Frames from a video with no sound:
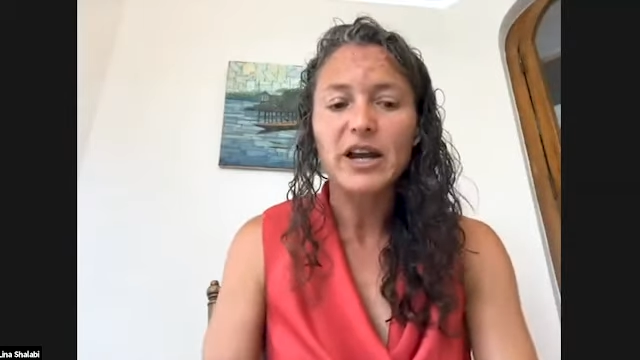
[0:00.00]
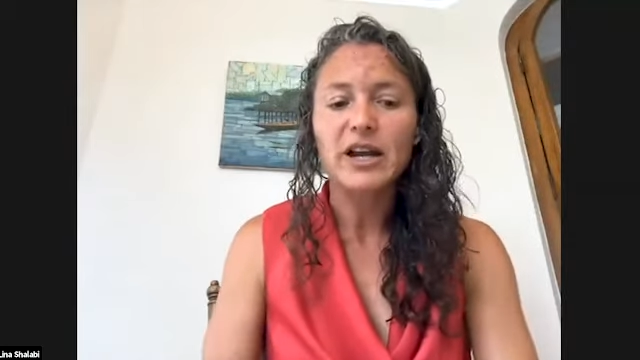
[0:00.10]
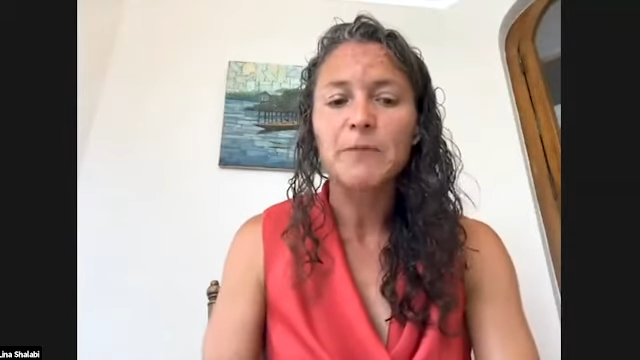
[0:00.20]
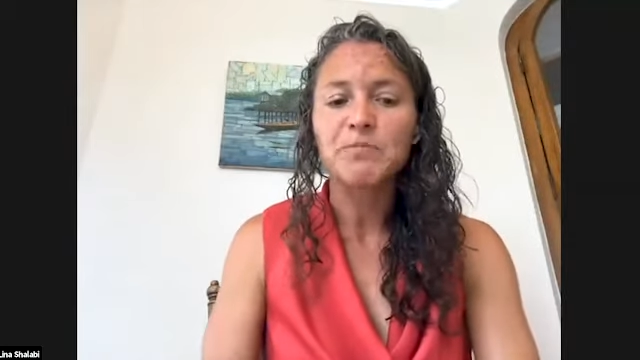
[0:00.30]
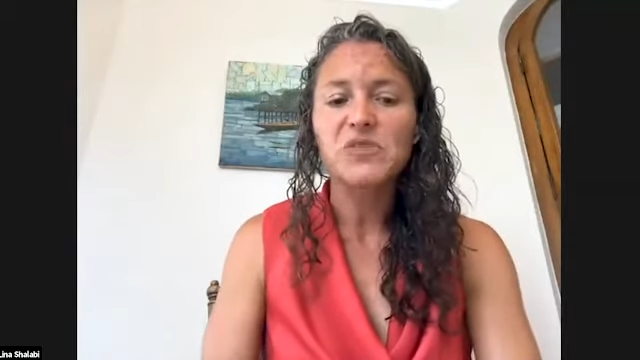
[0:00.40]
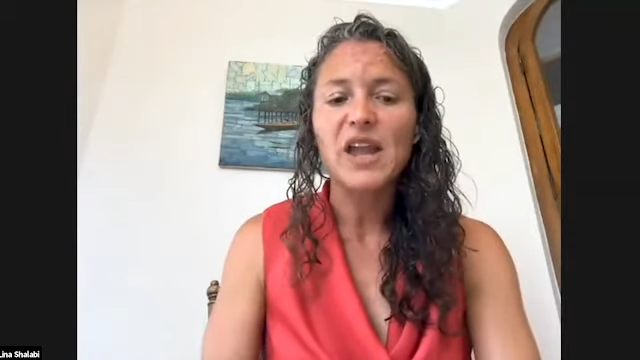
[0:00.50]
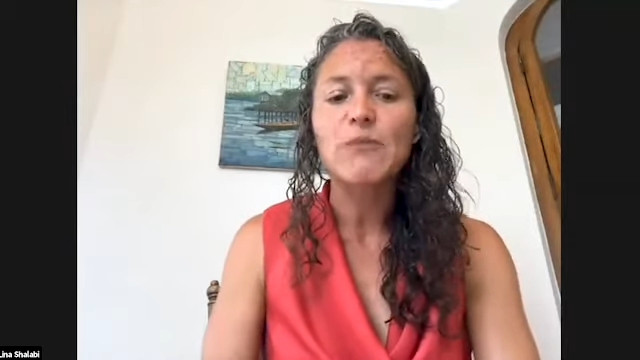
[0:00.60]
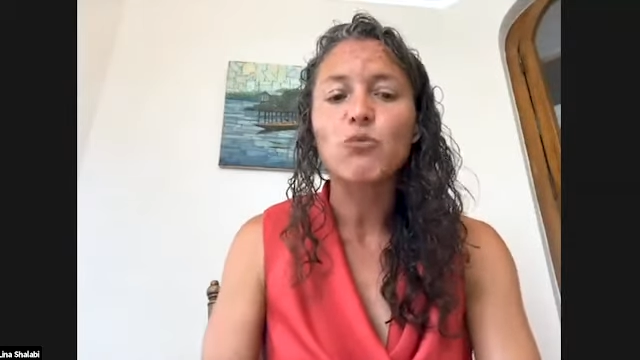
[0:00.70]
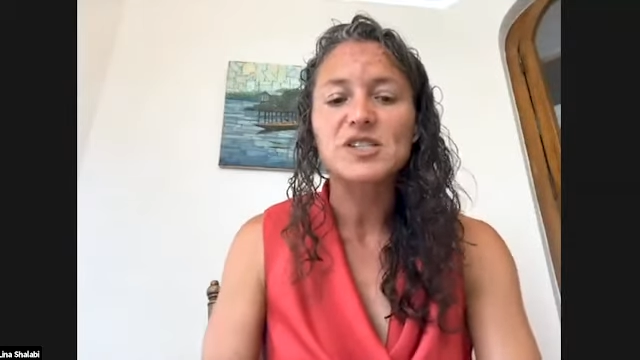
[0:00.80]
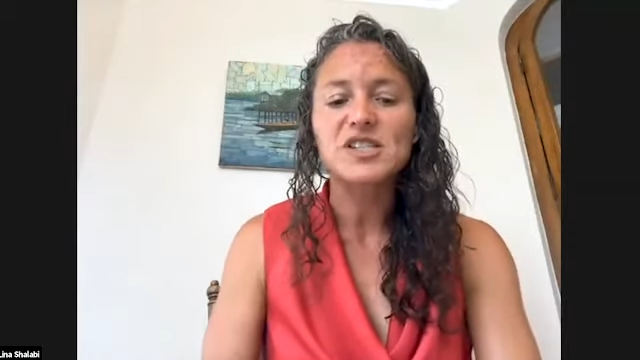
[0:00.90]
Um,
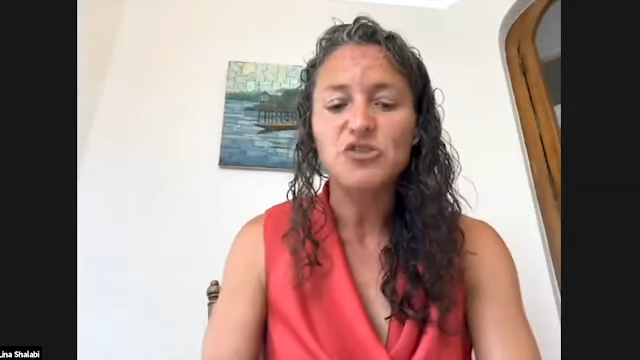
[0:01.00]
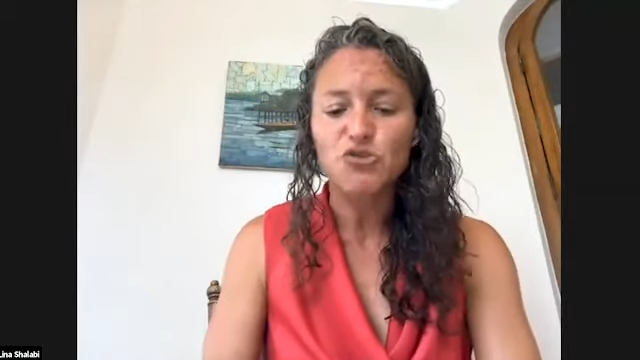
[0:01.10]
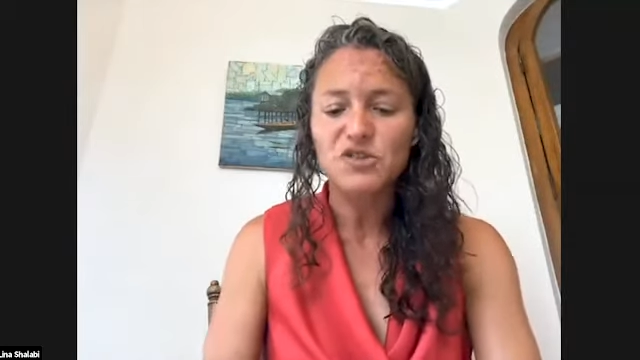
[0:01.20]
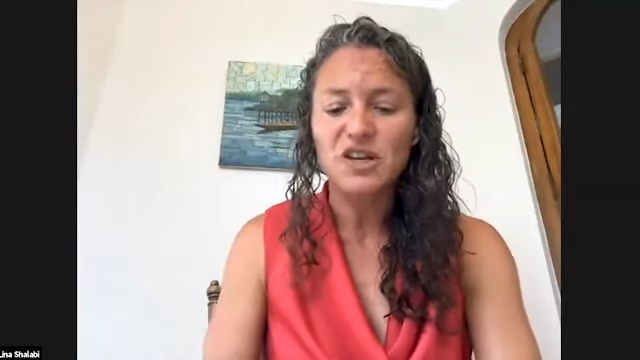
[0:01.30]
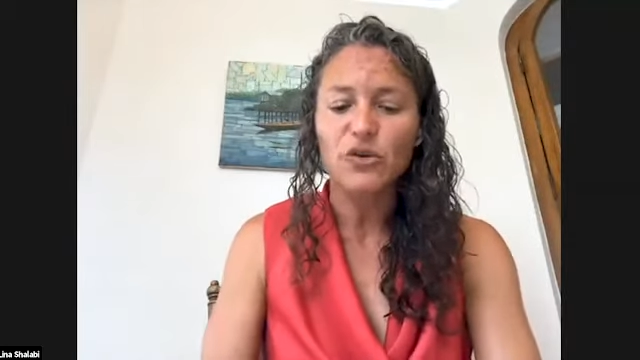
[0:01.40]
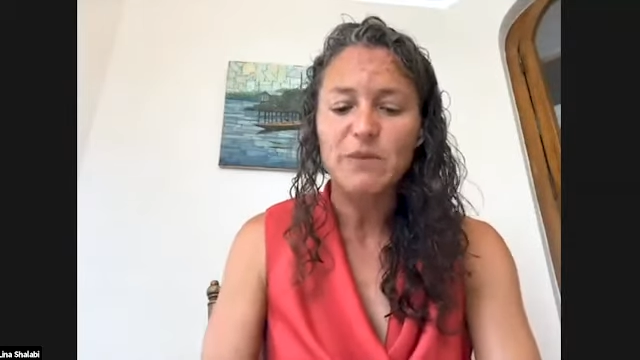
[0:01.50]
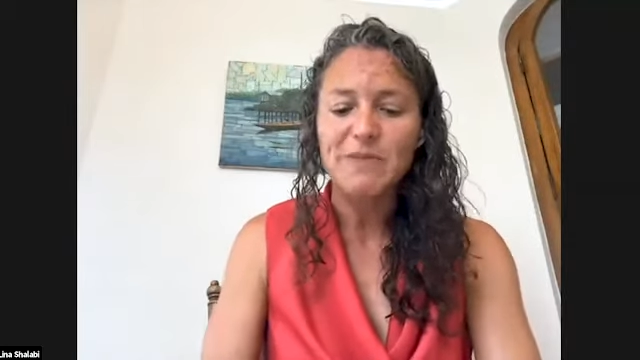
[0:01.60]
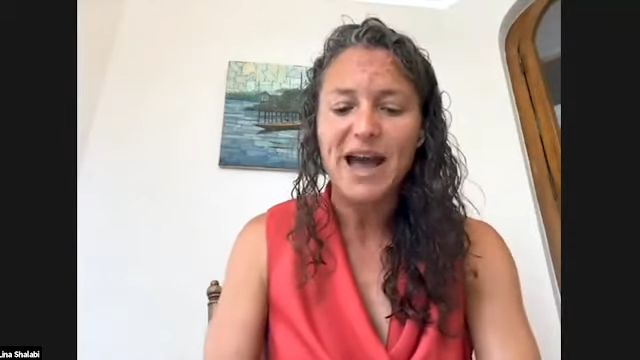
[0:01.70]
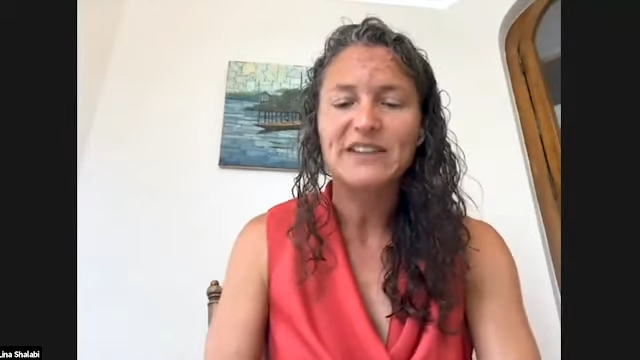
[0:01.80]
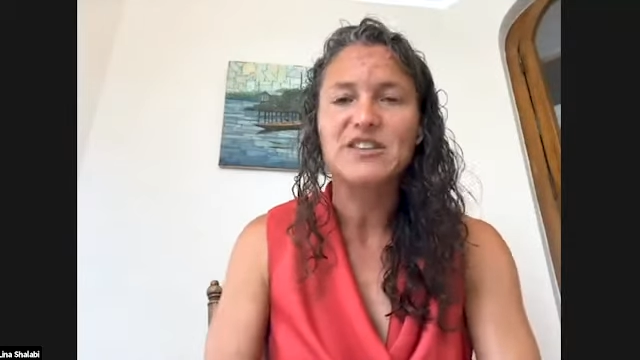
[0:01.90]
and what's interesting, going
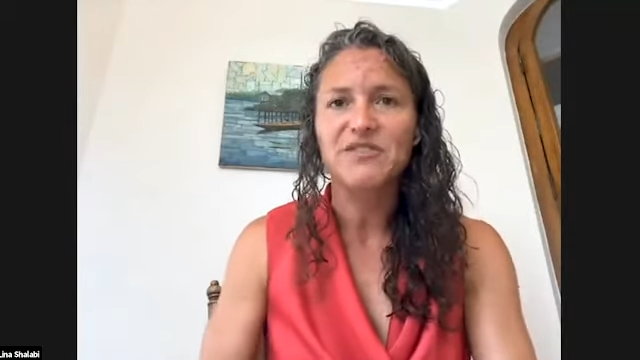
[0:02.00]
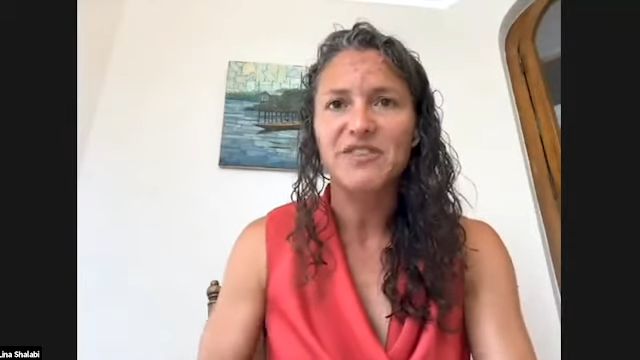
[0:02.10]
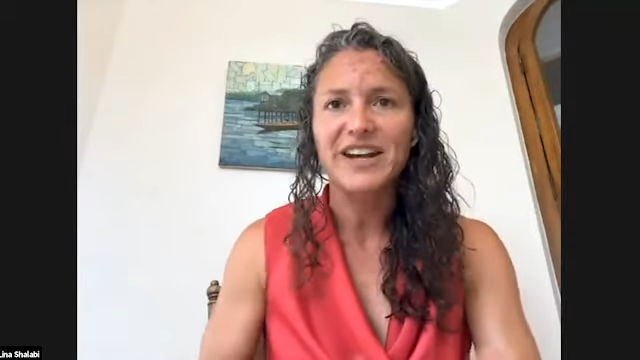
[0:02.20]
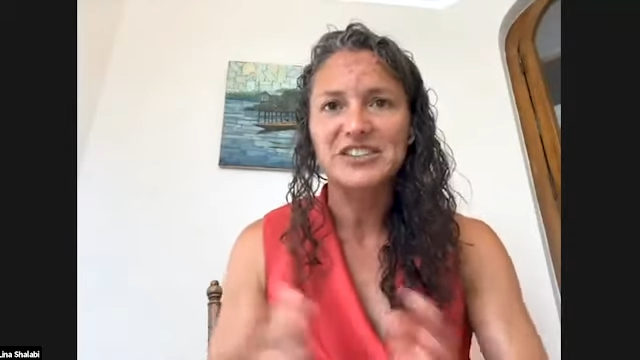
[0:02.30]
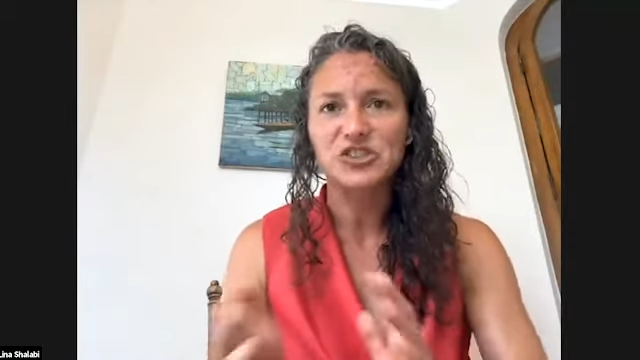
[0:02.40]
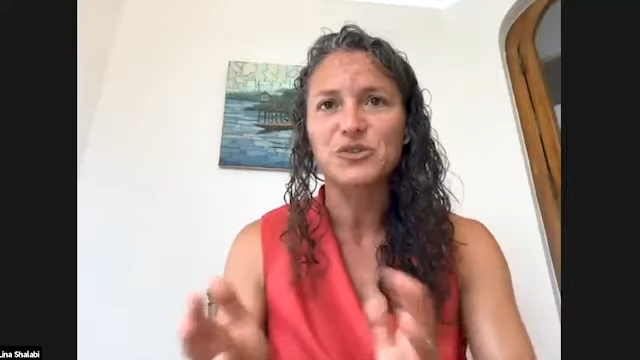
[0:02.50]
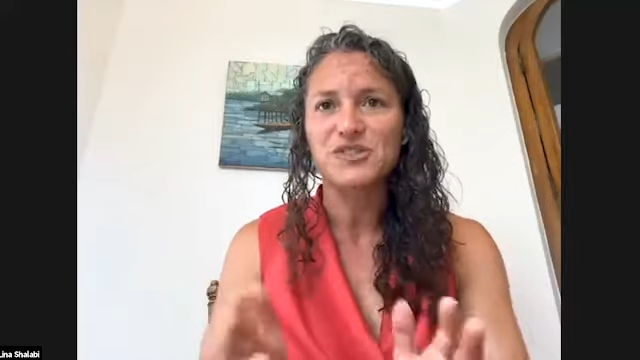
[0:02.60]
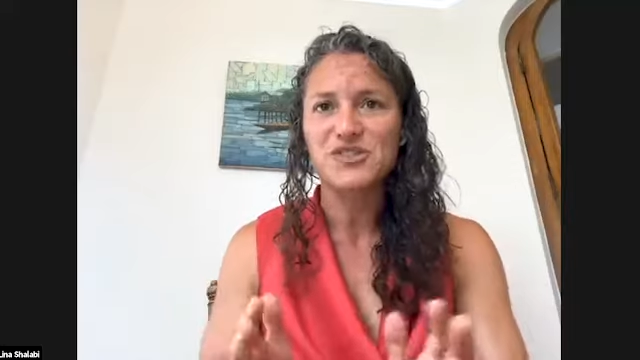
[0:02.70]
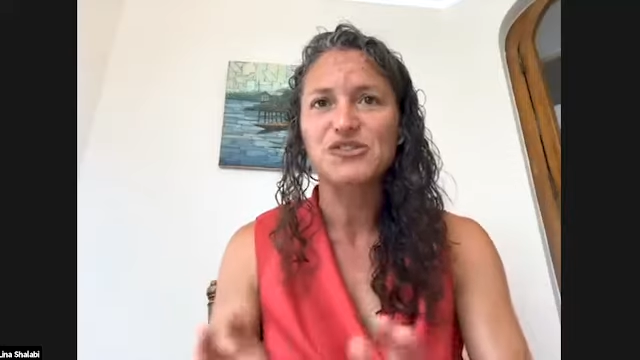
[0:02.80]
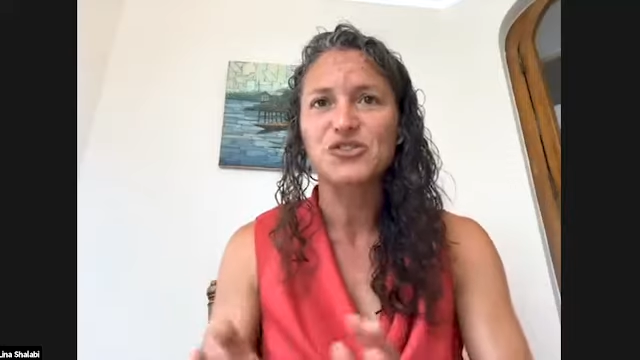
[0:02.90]
back to the financial
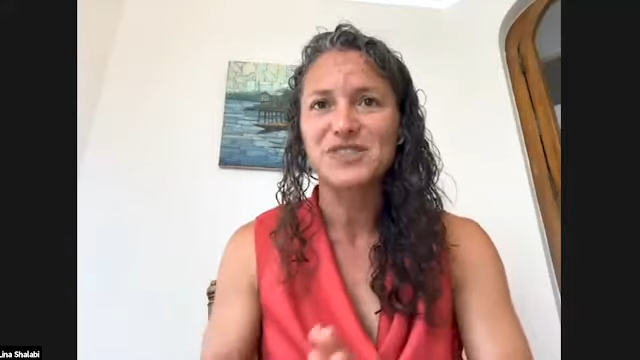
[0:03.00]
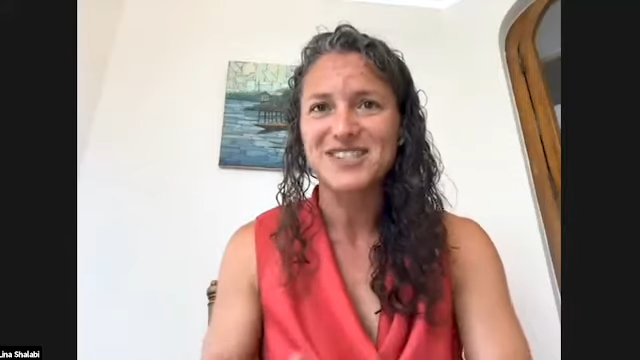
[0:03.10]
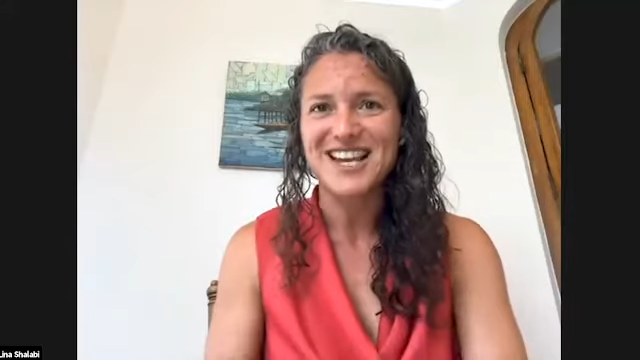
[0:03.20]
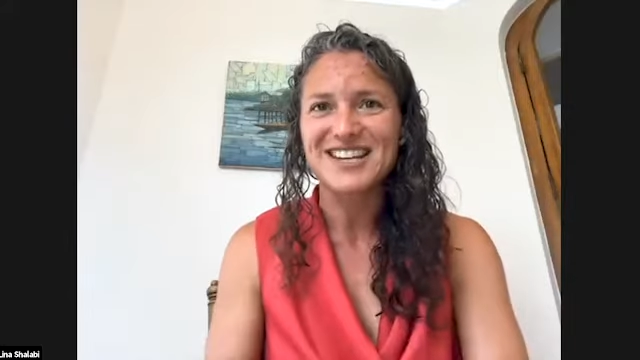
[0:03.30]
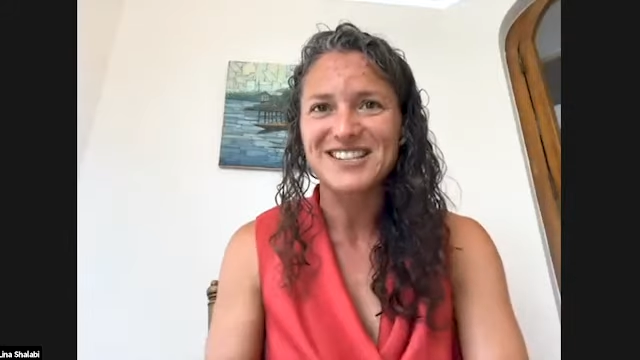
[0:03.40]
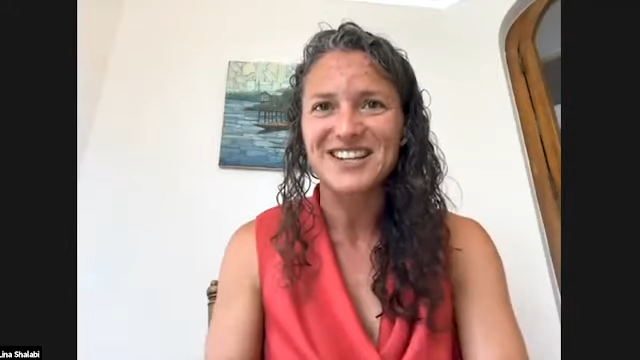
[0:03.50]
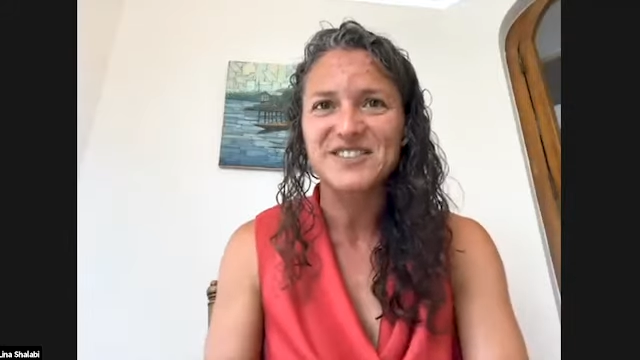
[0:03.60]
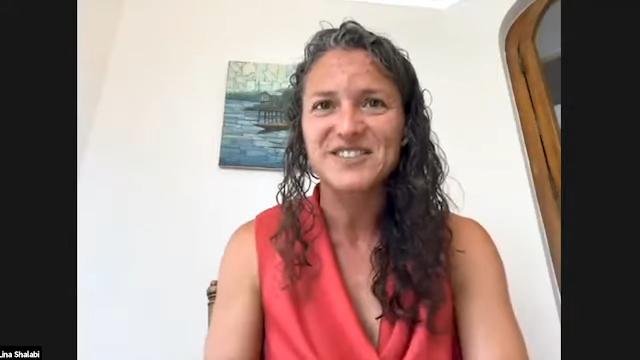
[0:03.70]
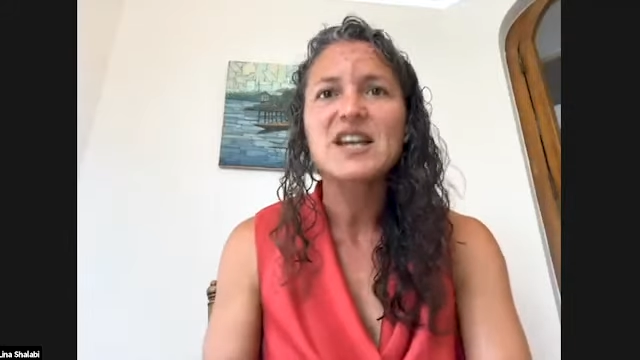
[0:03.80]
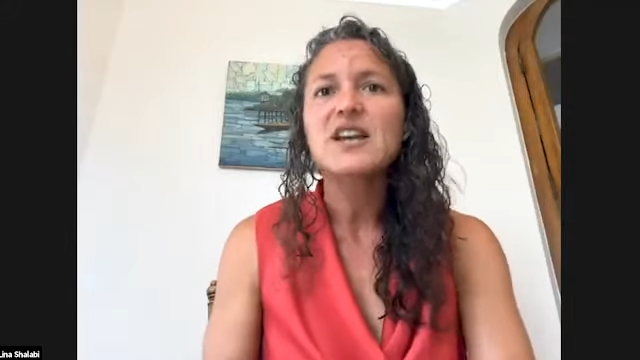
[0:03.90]
and social
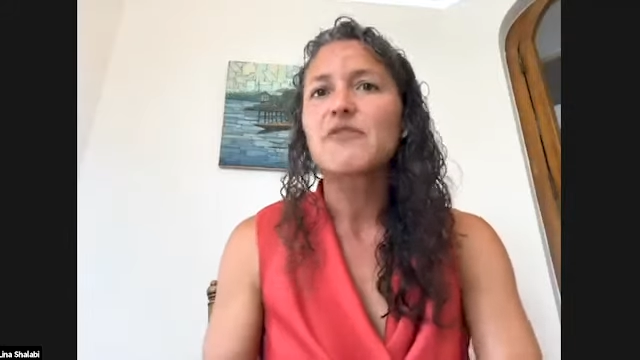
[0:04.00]
incentives,